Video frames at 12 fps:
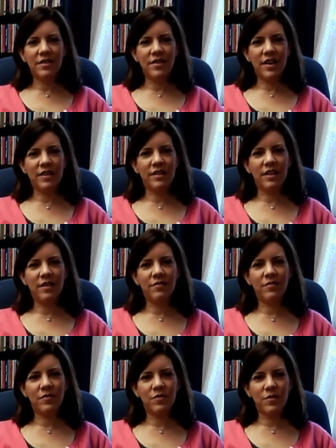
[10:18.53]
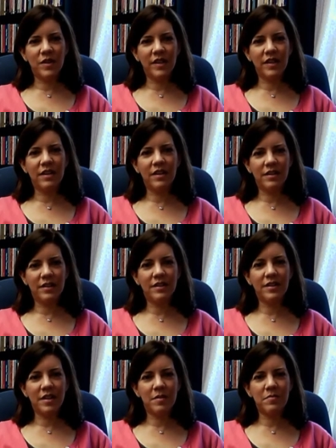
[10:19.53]
that they've really gone in
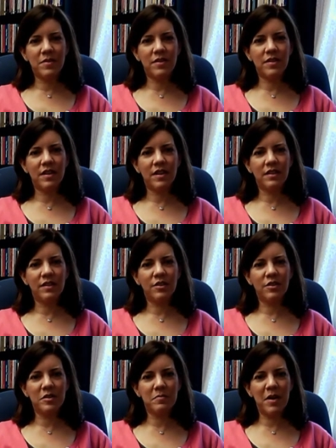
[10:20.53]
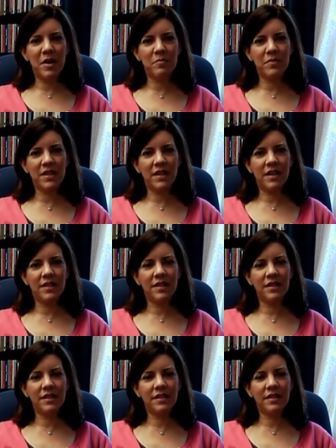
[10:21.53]
depth and learned about, but that
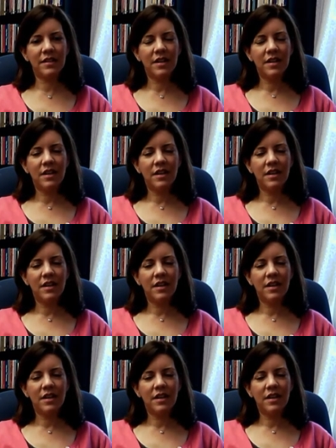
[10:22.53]
this